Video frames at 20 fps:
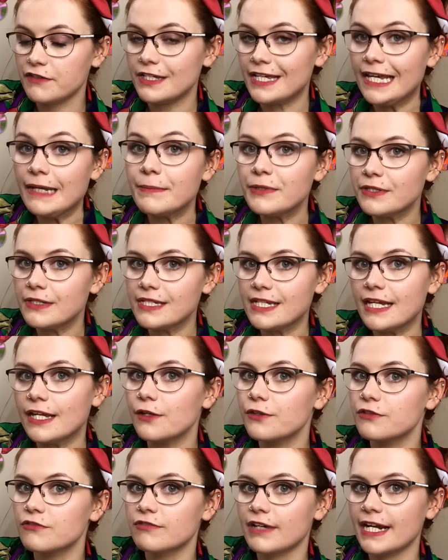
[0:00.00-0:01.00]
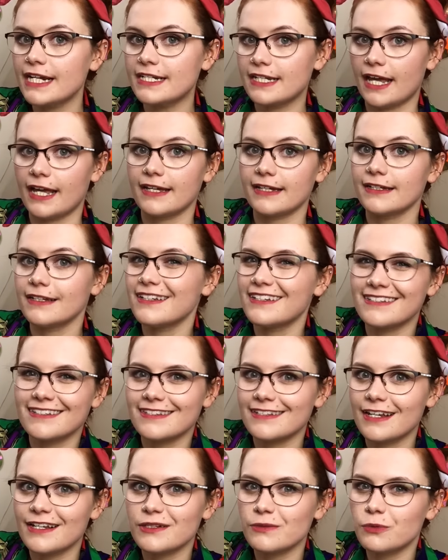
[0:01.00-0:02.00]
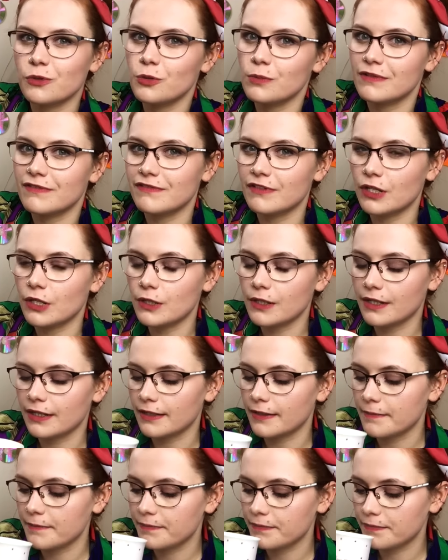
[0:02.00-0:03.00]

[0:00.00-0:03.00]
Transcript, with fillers: you keep your tea on the radiator, it stays warmer for longer.